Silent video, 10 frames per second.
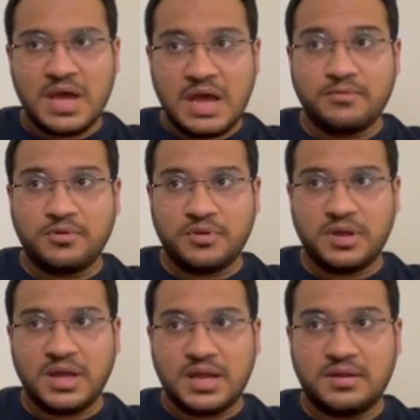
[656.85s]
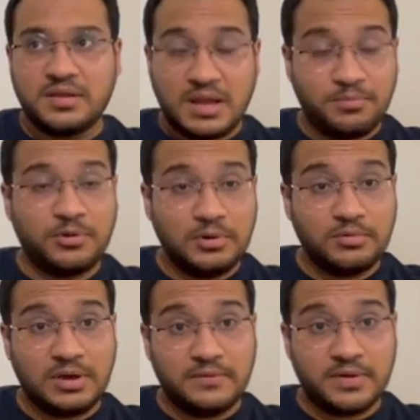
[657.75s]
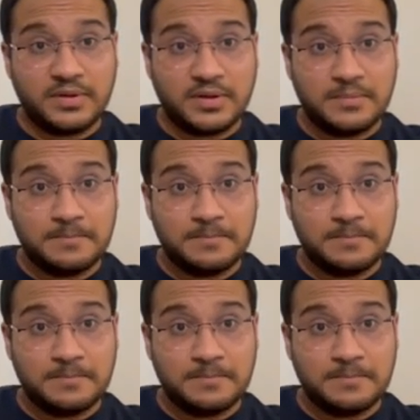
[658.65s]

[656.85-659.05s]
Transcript: I would say it's absolutely worth it.